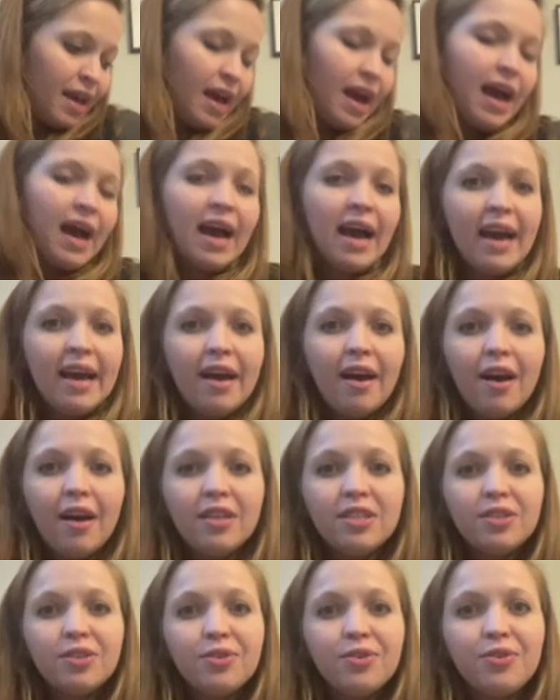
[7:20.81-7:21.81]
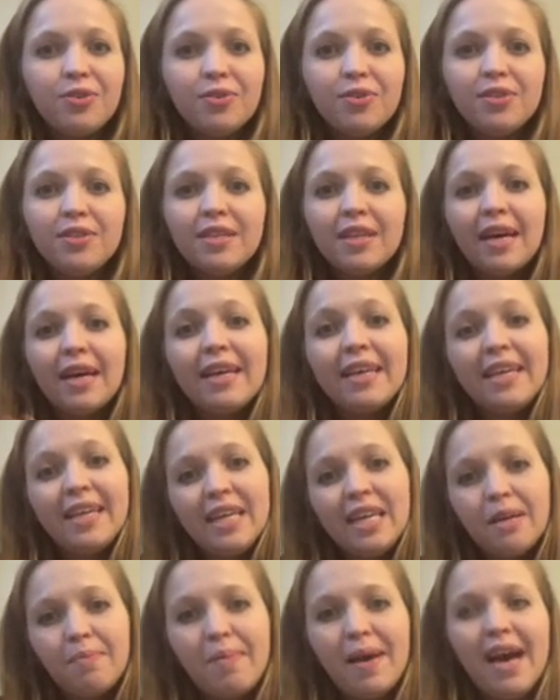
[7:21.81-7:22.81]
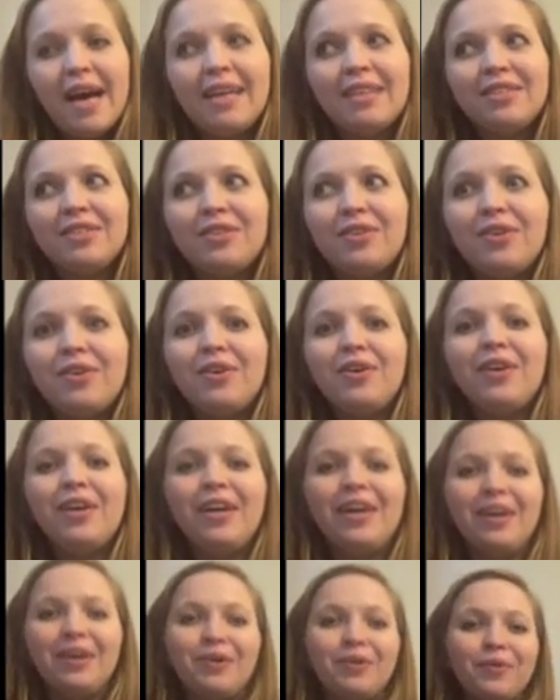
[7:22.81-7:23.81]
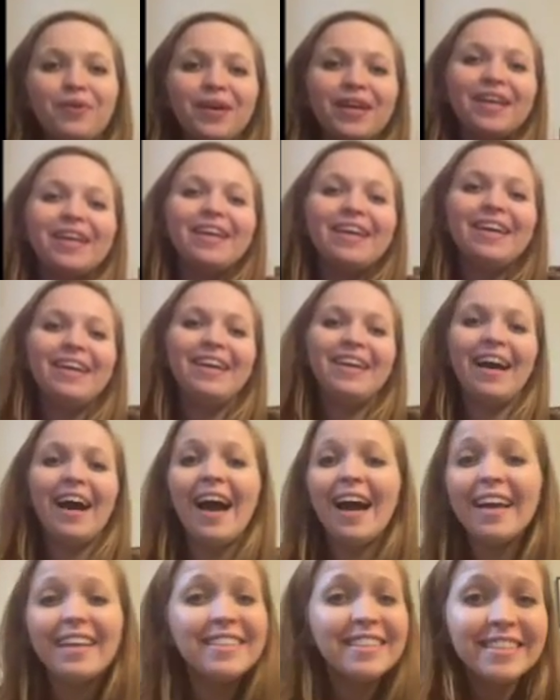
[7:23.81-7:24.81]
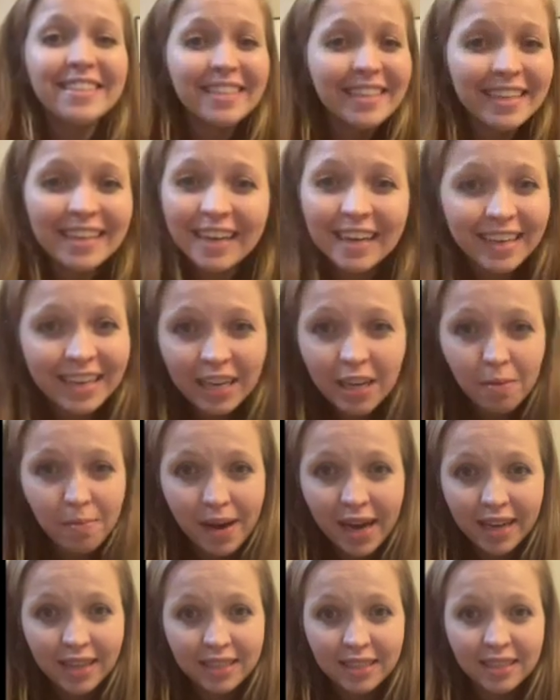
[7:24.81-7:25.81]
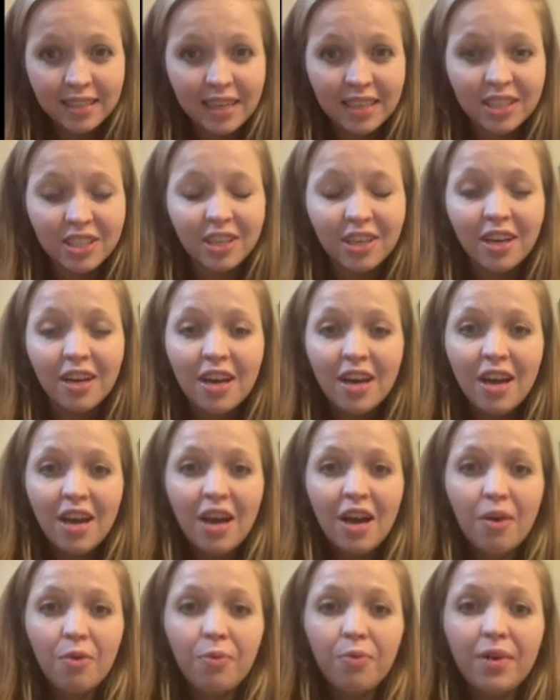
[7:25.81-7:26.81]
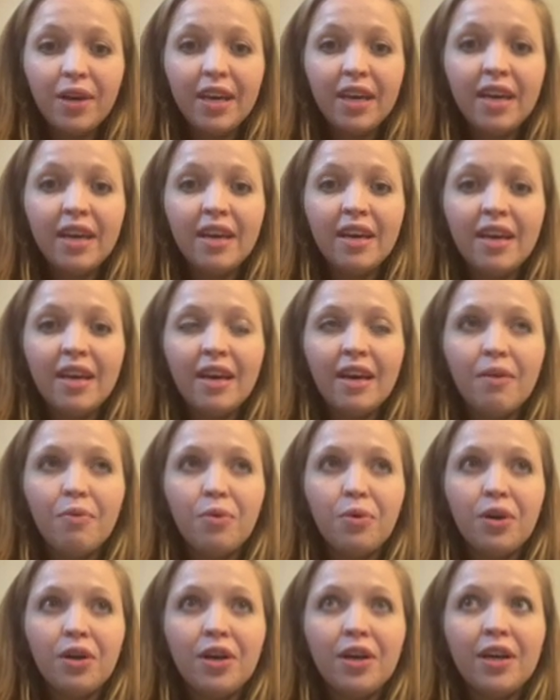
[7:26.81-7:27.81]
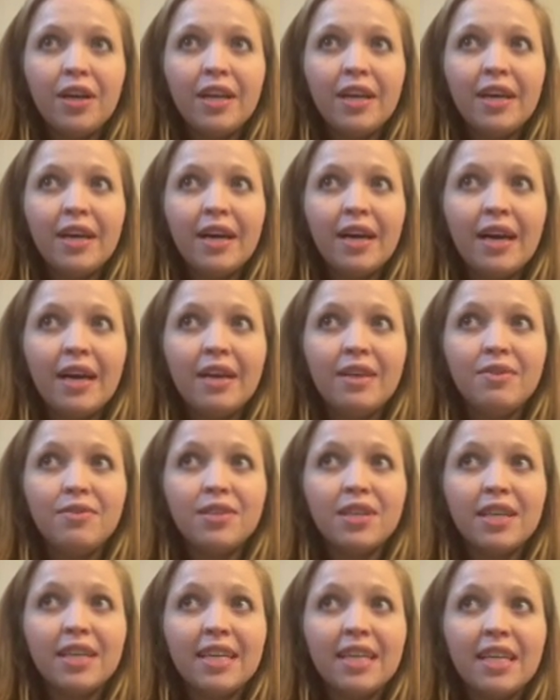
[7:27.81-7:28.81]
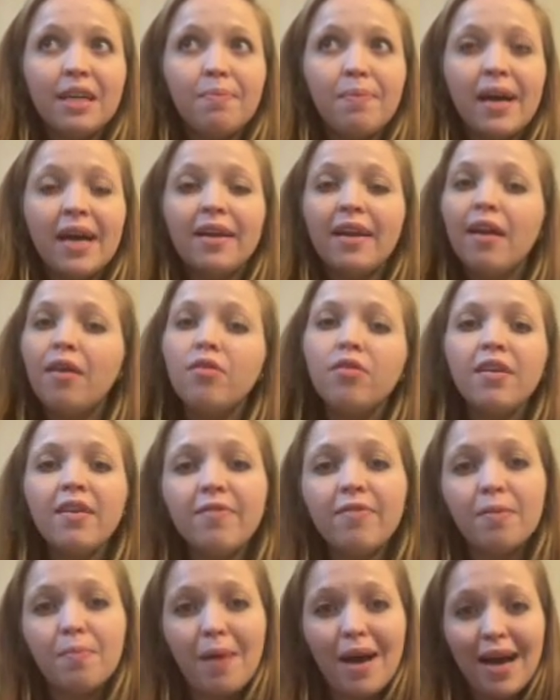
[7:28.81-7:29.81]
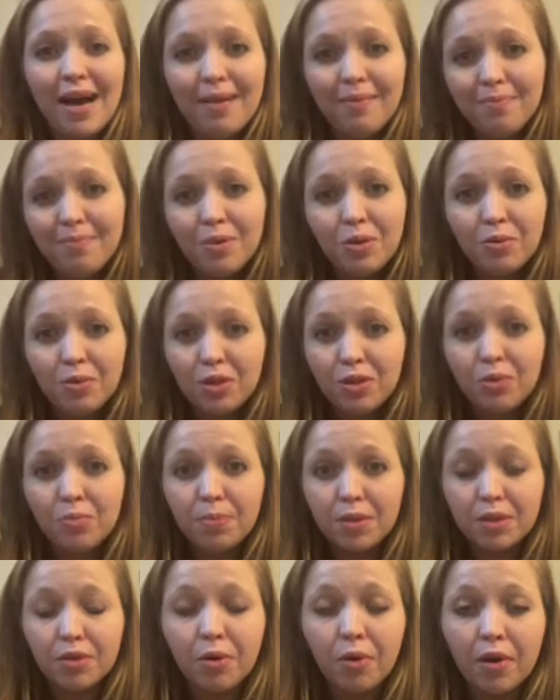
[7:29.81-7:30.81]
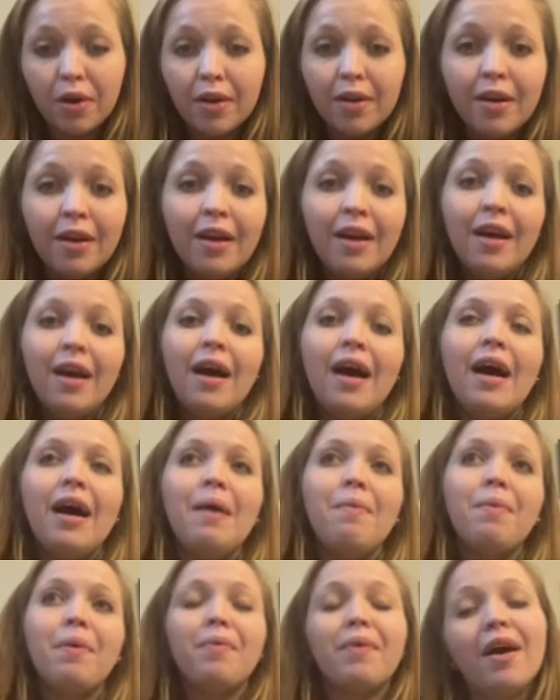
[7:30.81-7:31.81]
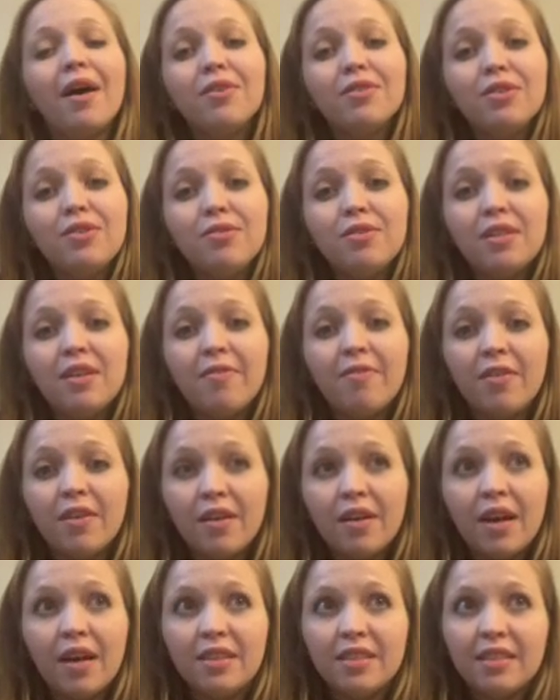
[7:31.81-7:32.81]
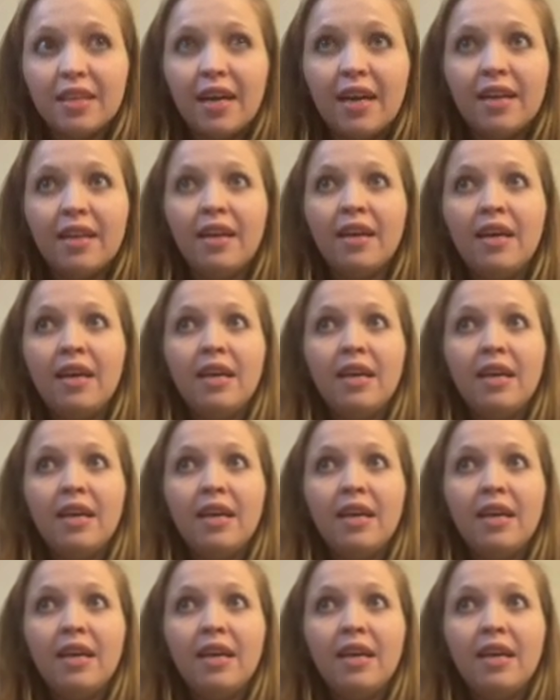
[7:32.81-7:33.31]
I also used a heating pad. So I just think a heating pad is essential. We would use our heating pad not only for mom, who was super sore, but we also used it for our son.